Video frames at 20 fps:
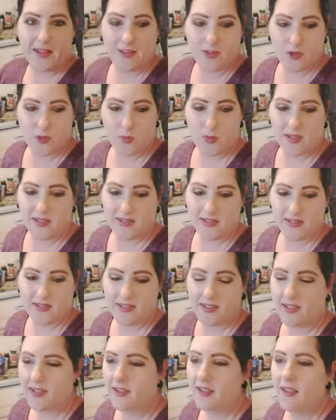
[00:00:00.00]

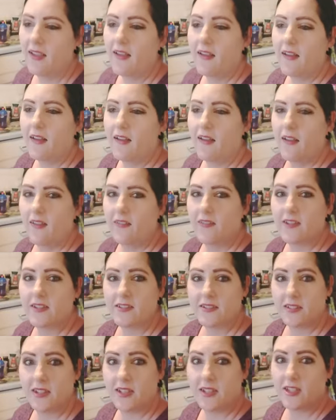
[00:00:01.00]
20. This
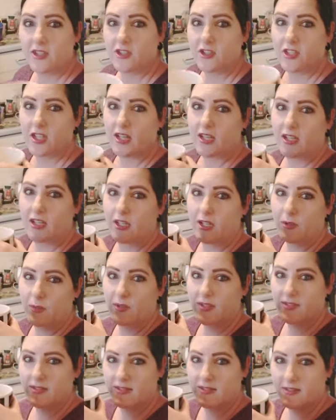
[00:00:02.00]
is Shelley
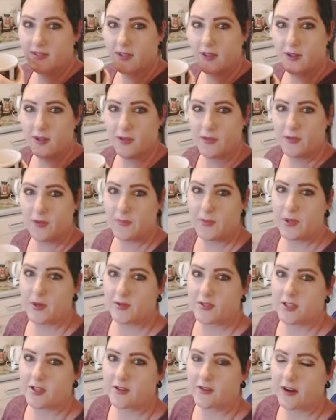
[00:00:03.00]
Lewis, the beauty
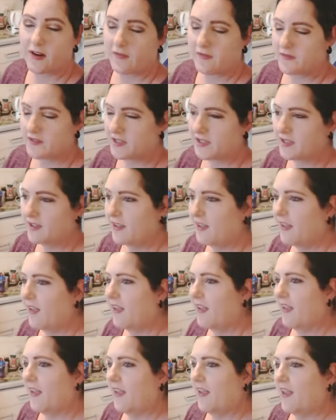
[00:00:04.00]
crafter.
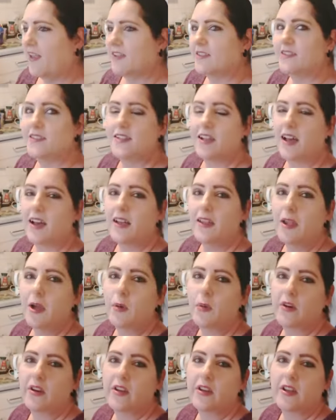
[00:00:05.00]
Today
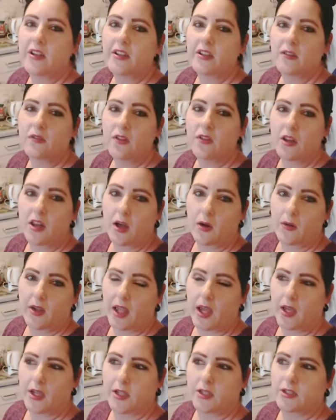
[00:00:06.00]
we're in a different
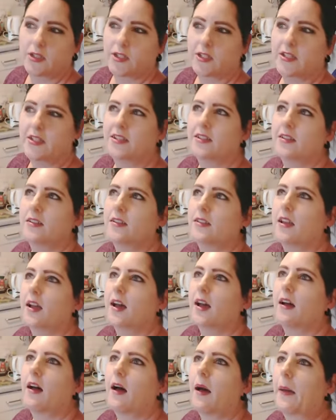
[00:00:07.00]
location.
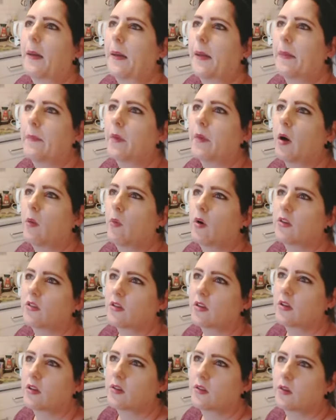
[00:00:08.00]
I was
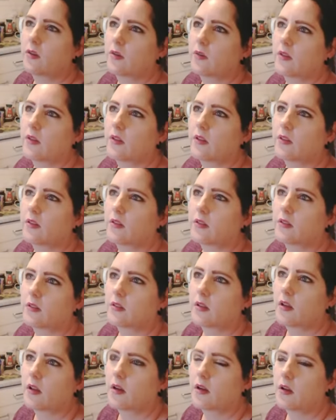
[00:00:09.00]
going to do this
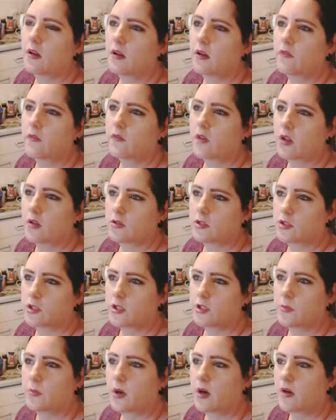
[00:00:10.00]

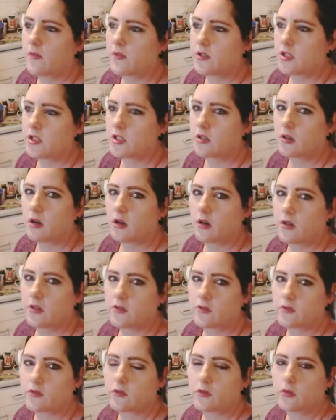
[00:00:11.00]
Flosstube either tonight
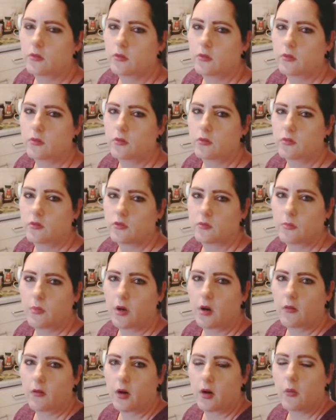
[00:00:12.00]
or
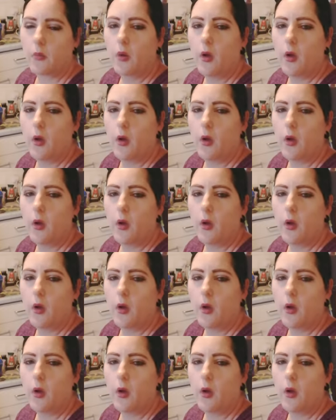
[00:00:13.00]
tomorrow,